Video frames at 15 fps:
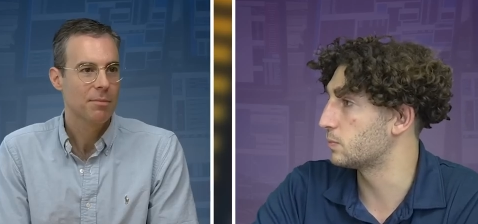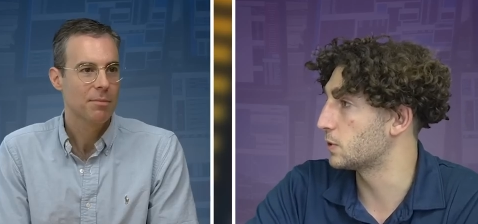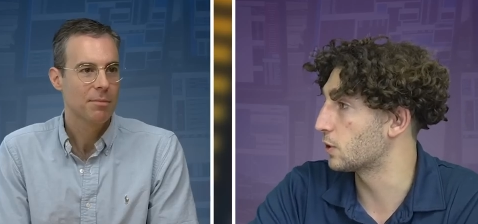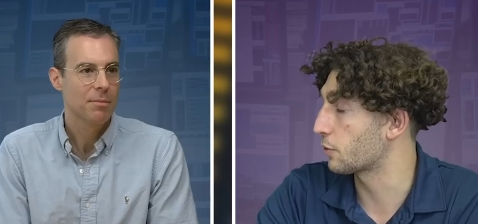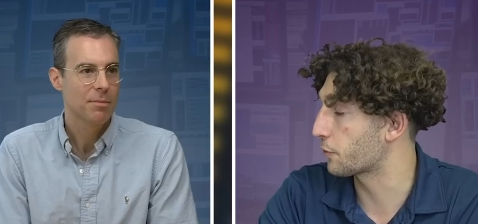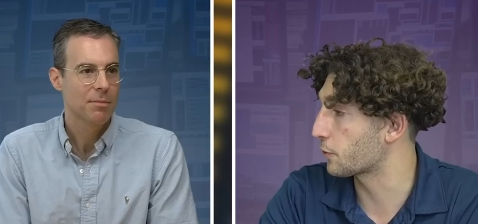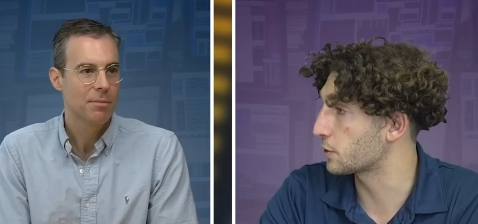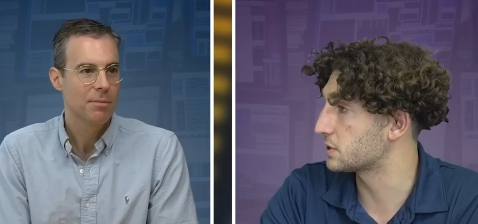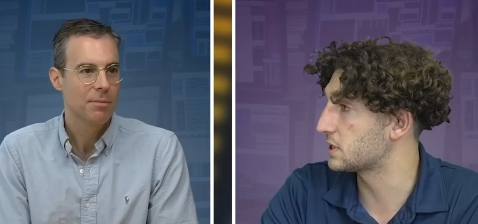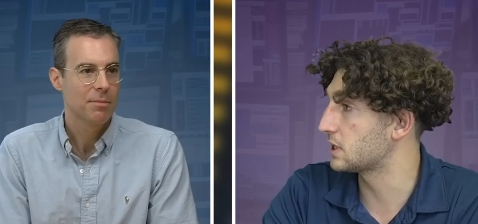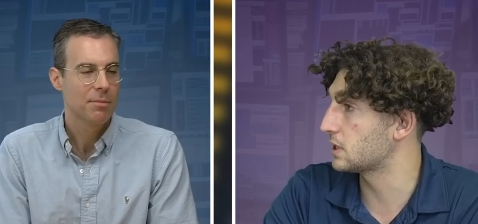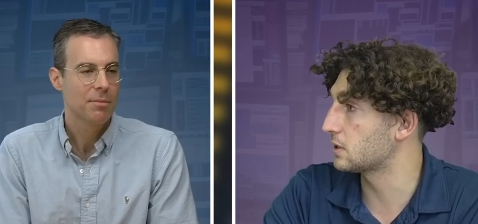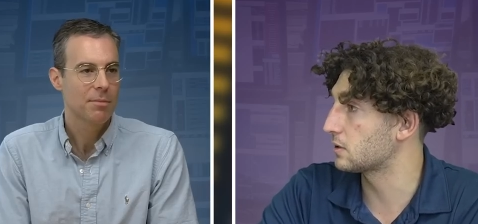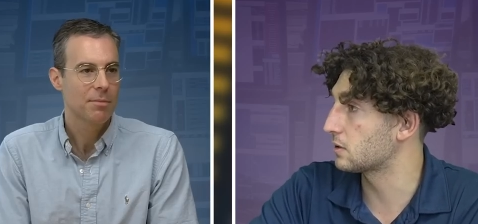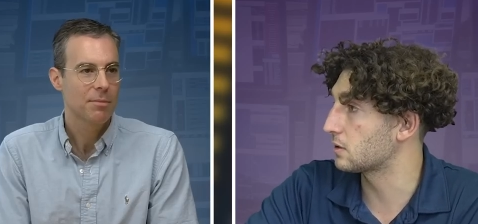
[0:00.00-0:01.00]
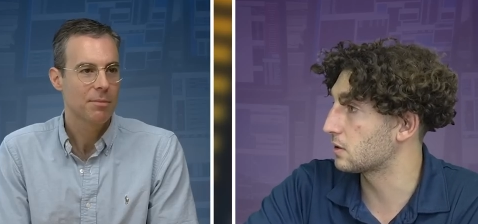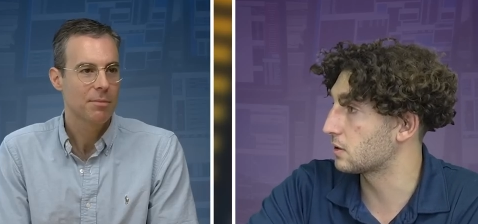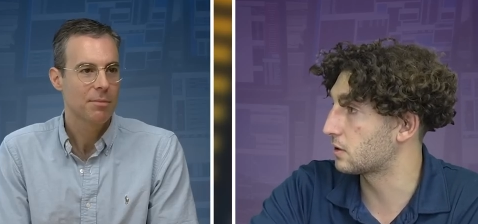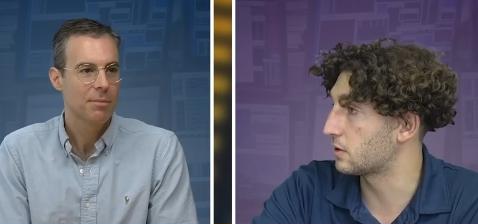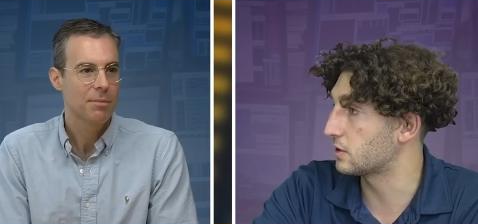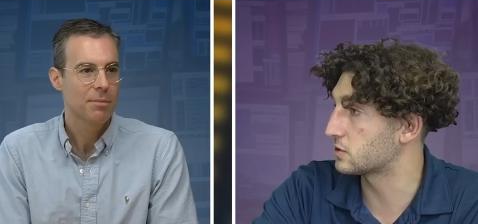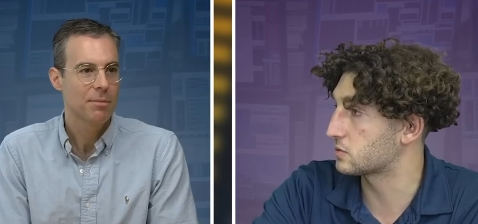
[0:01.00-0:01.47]
Speaker 1: you know, 13,
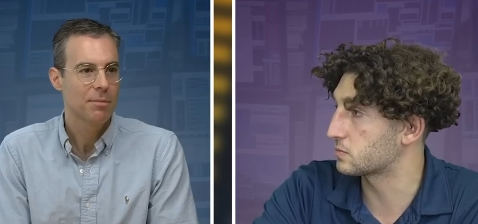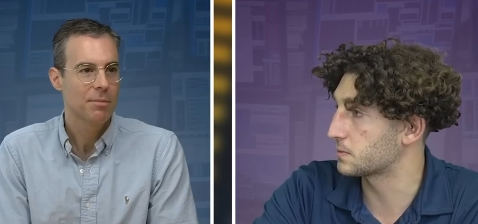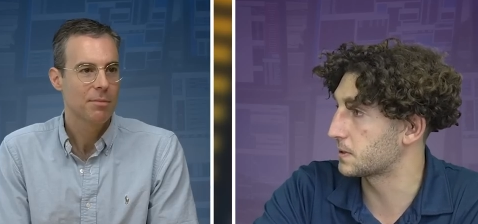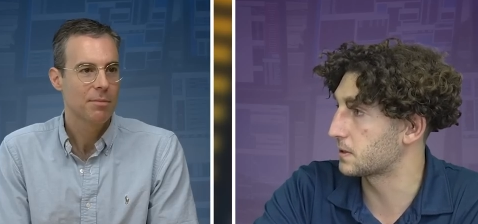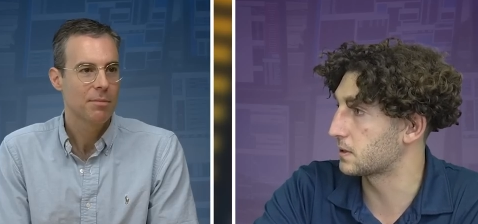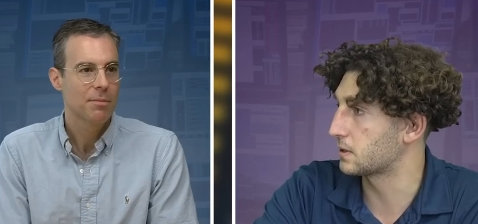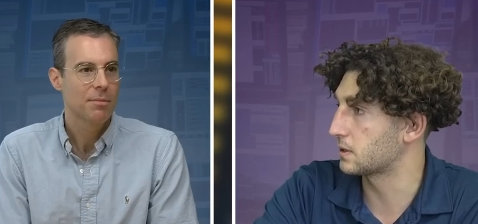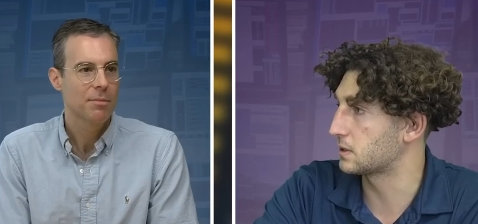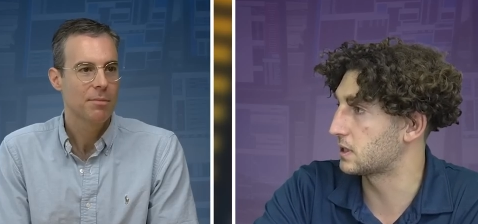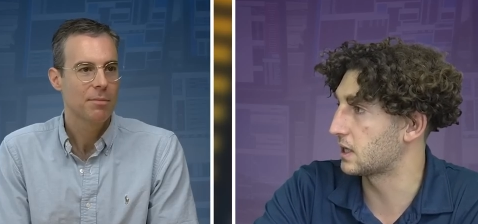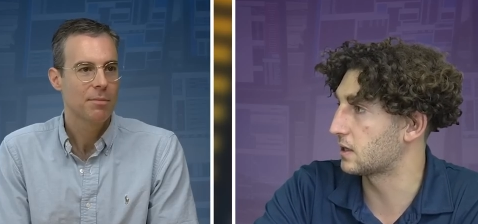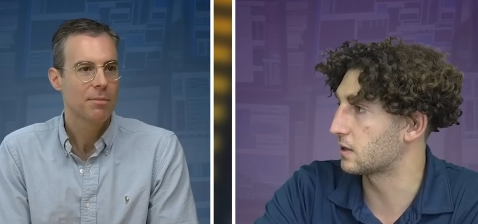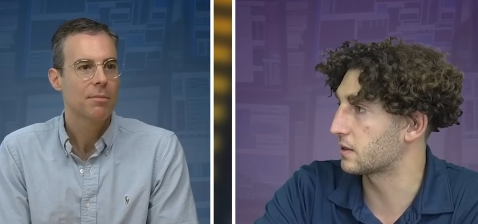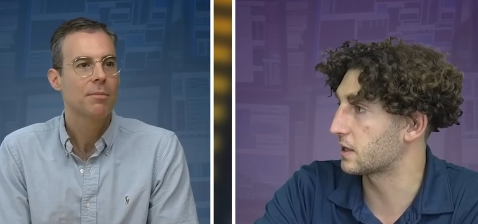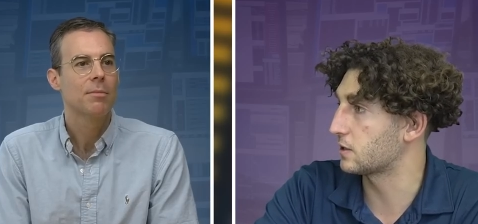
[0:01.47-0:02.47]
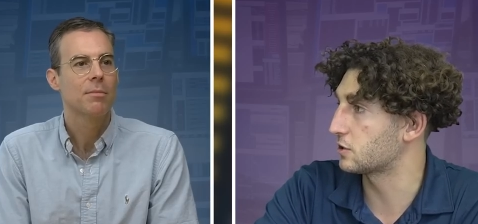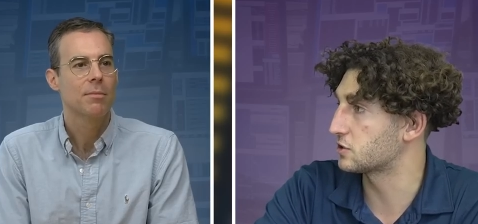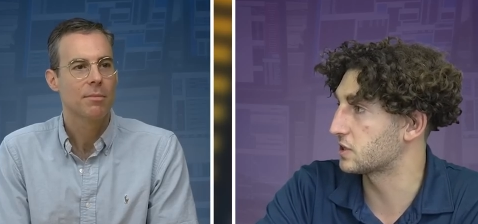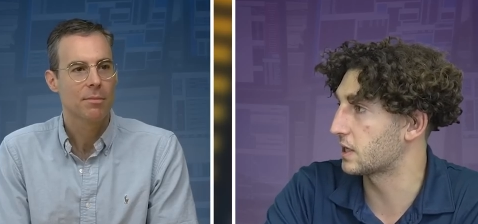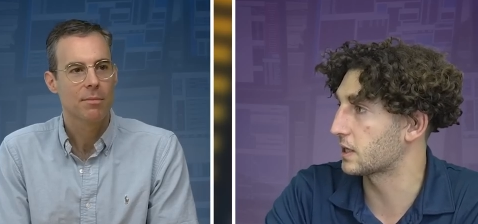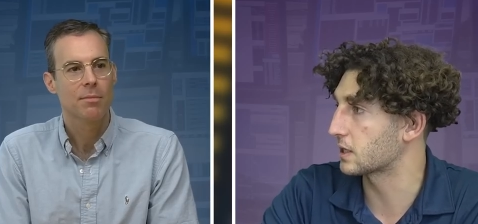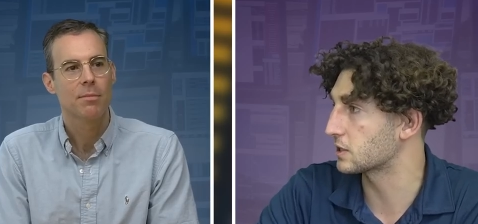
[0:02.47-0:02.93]
this uh, data that you're
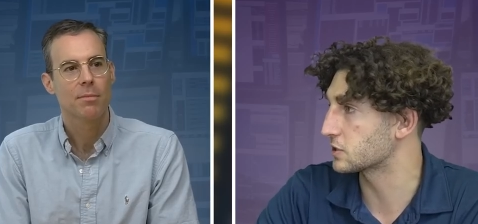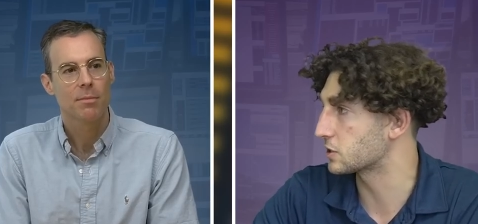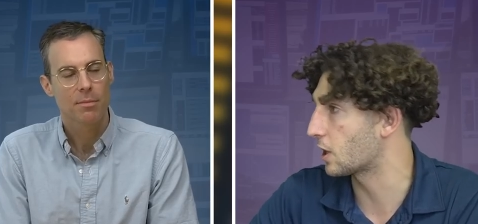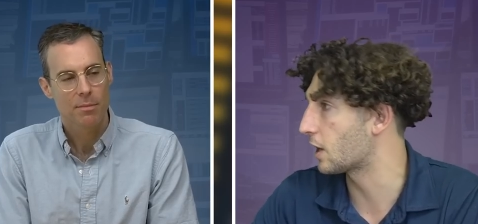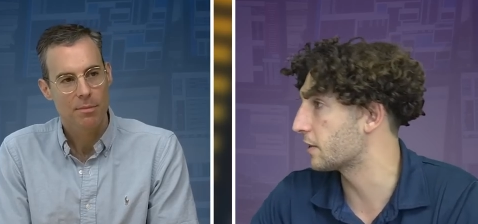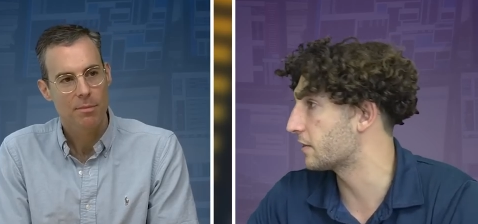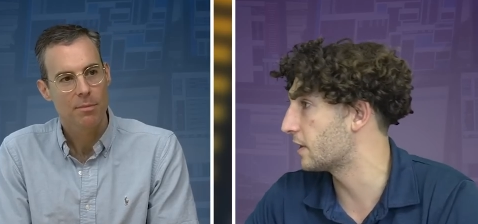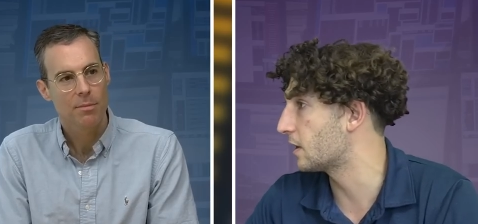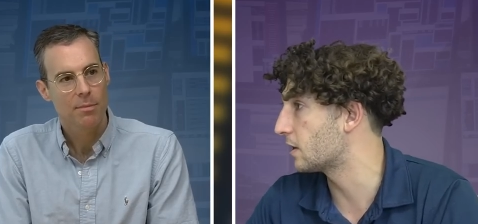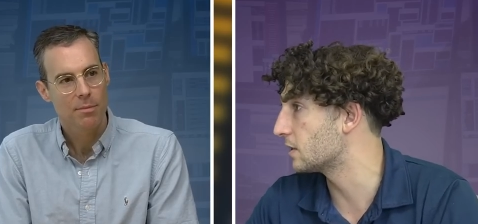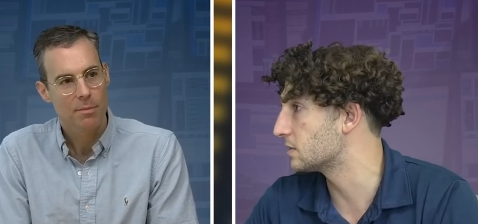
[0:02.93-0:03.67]
saying is not there.